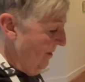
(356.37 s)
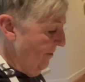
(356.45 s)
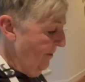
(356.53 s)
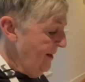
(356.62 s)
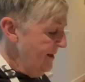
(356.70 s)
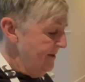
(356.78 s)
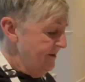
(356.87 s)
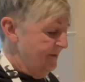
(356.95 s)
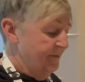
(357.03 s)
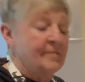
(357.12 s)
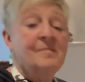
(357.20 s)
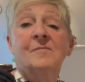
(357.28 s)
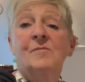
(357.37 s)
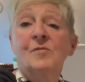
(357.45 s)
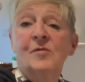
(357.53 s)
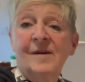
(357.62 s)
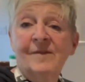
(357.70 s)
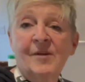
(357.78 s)
right,
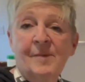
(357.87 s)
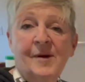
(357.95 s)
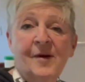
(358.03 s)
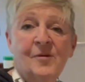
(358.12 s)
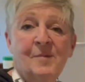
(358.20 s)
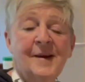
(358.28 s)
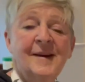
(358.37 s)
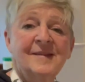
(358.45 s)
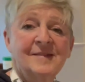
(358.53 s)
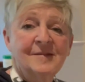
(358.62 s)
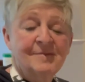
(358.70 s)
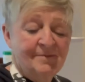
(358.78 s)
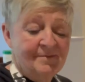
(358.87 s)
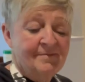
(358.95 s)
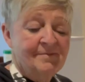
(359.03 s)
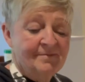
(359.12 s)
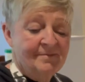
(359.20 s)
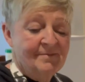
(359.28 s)
we'll give them another minute.
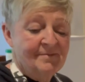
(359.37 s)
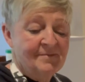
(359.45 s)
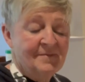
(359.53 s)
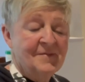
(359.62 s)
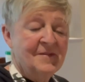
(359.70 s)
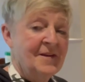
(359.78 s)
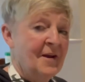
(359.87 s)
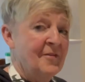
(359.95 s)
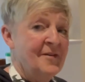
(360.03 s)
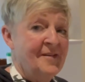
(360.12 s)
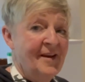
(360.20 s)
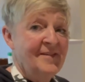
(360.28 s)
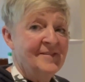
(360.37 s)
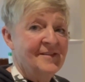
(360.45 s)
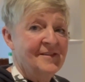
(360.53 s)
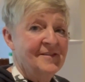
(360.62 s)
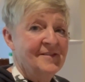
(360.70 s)
See how they taste.